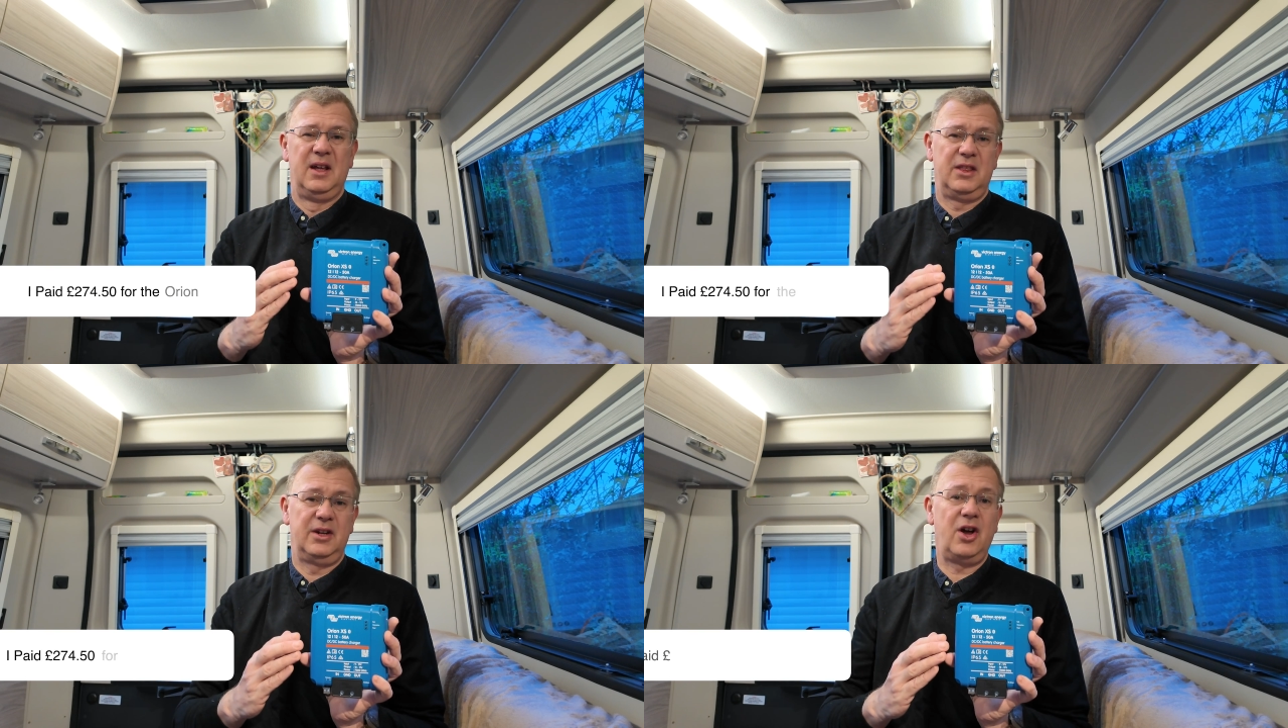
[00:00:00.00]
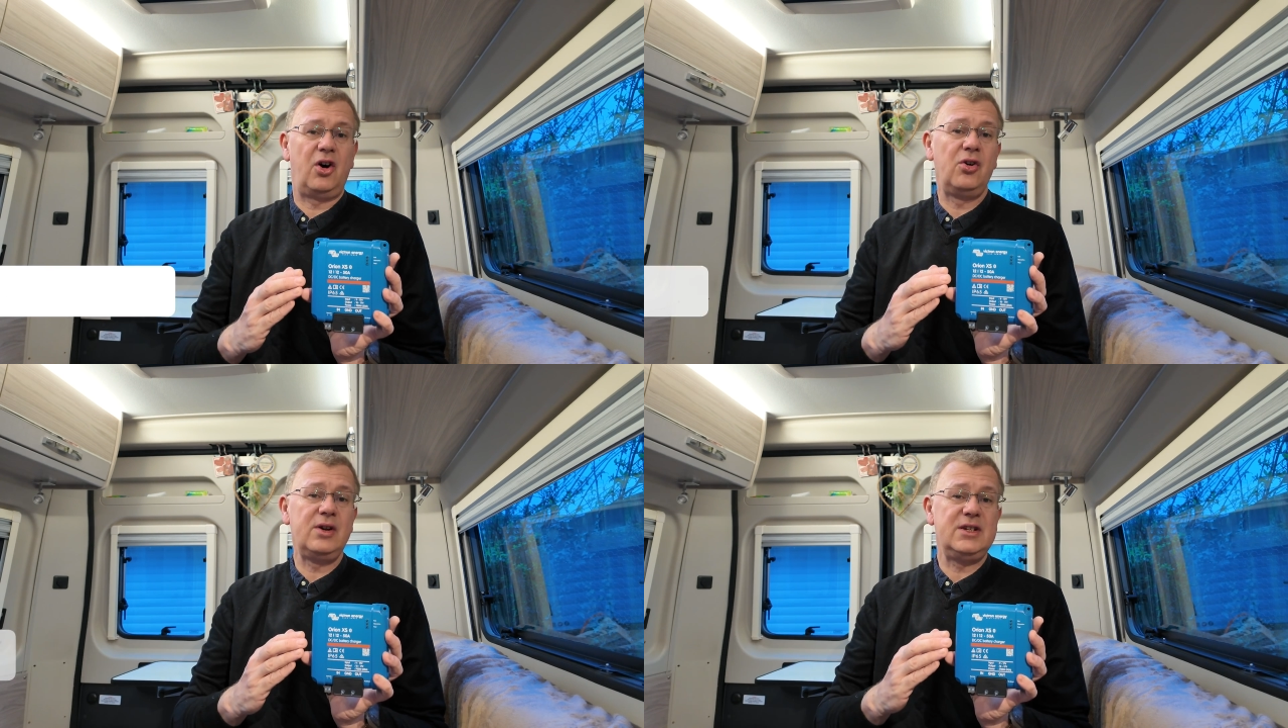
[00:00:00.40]
that not
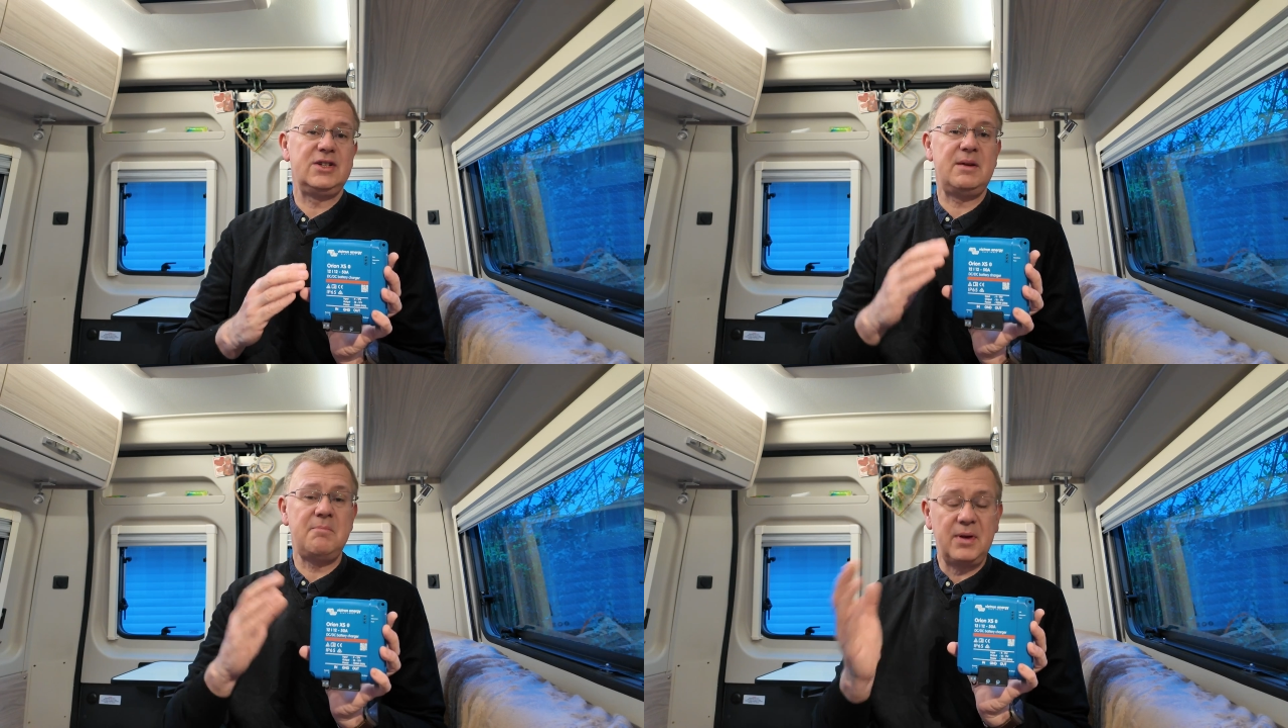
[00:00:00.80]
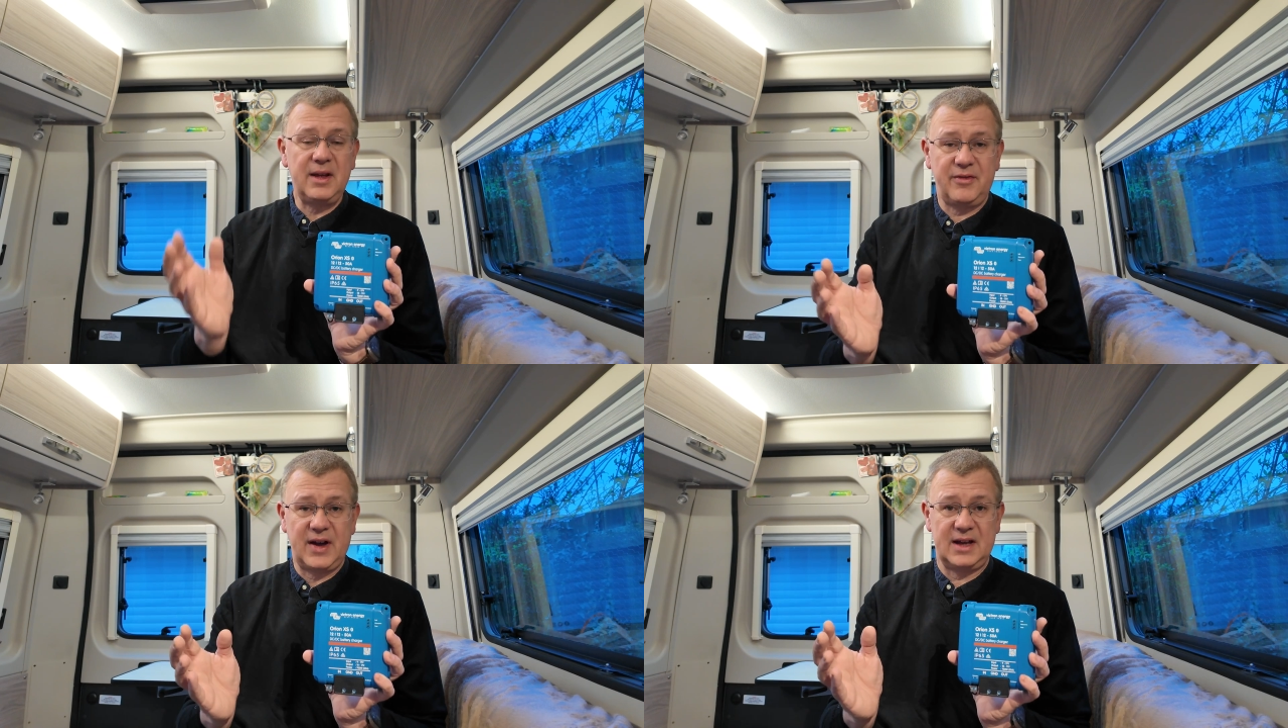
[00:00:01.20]
only
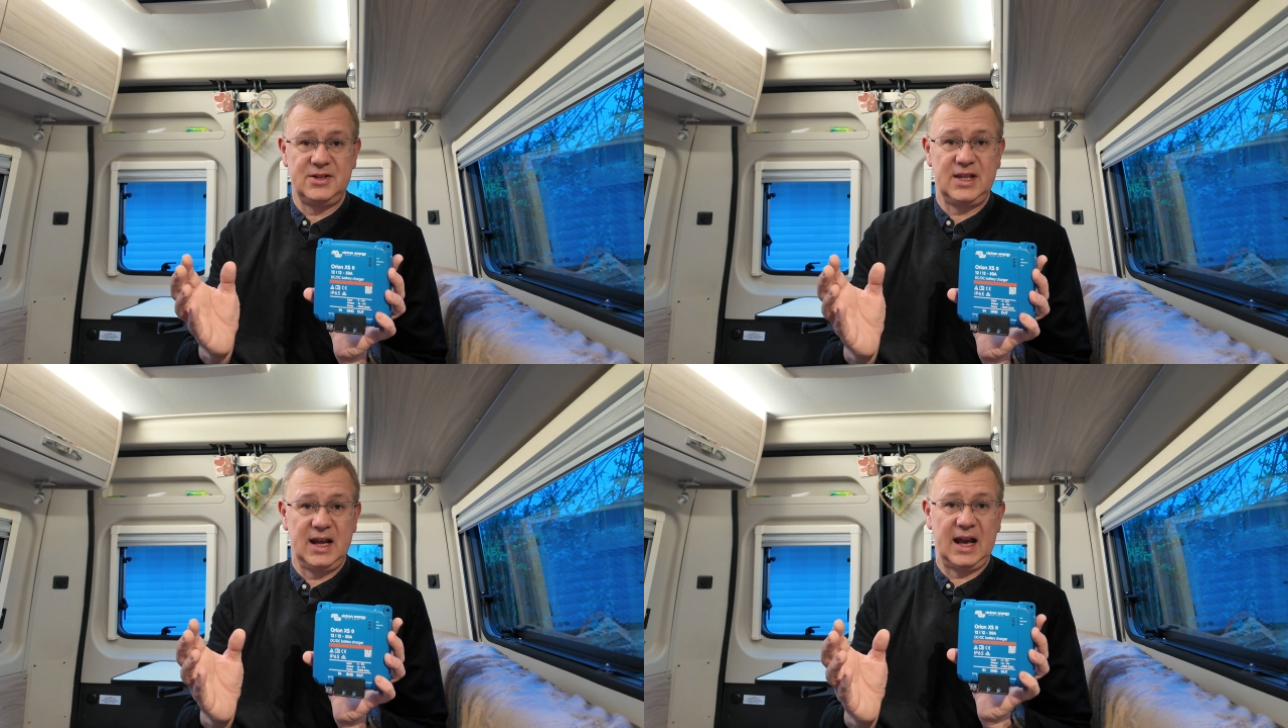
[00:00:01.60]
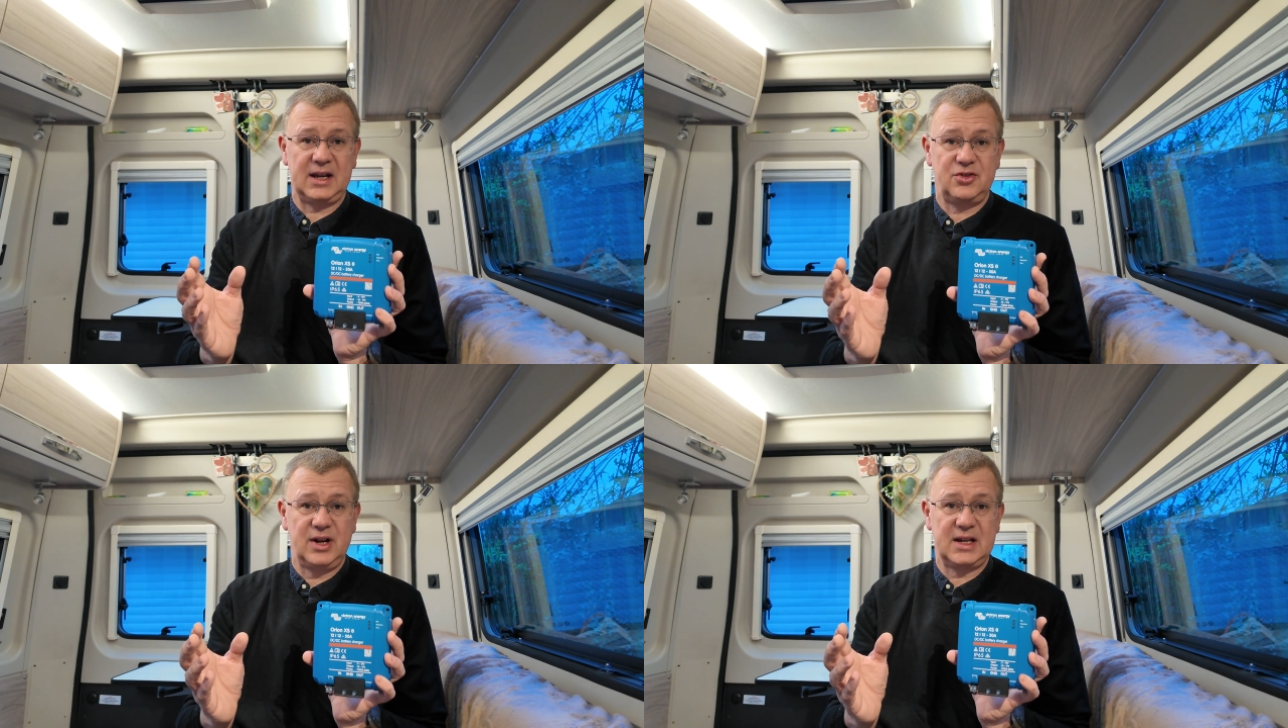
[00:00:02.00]
simplifies the
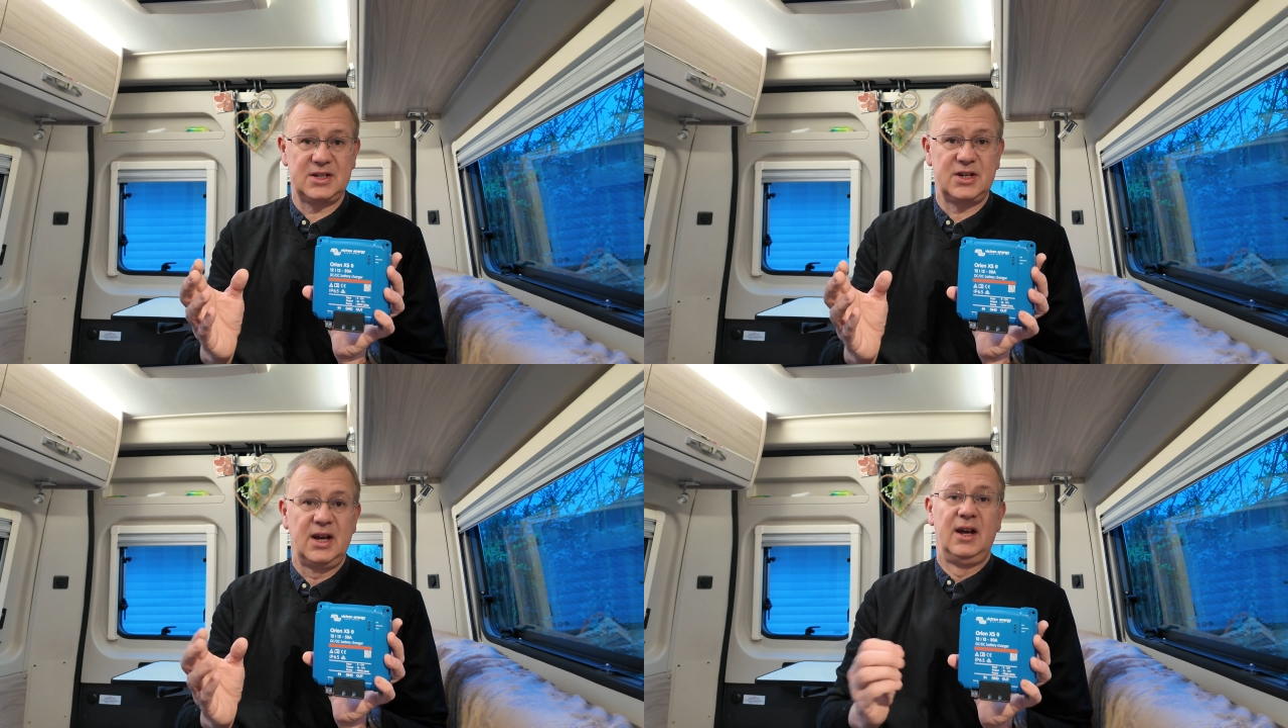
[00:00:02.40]
electrics.